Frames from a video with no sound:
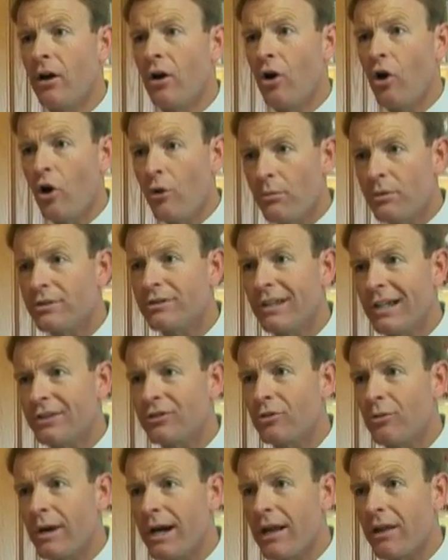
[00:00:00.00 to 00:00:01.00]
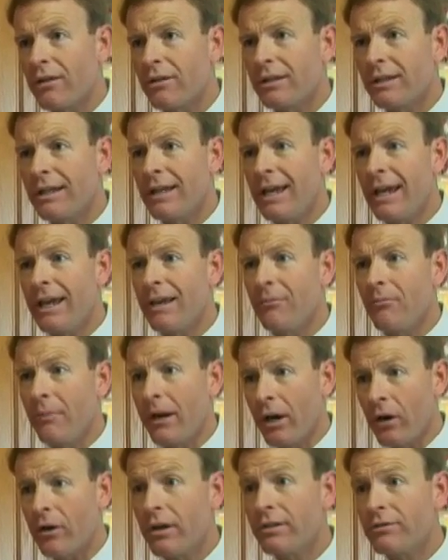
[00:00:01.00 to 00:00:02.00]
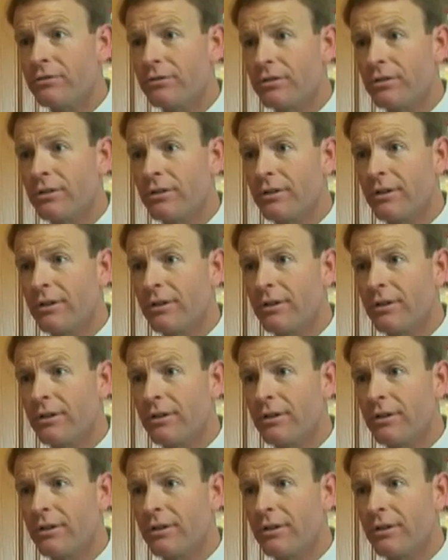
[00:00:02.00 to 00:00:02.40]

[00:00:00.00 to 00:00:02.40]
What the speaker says: homosexuality and marriage?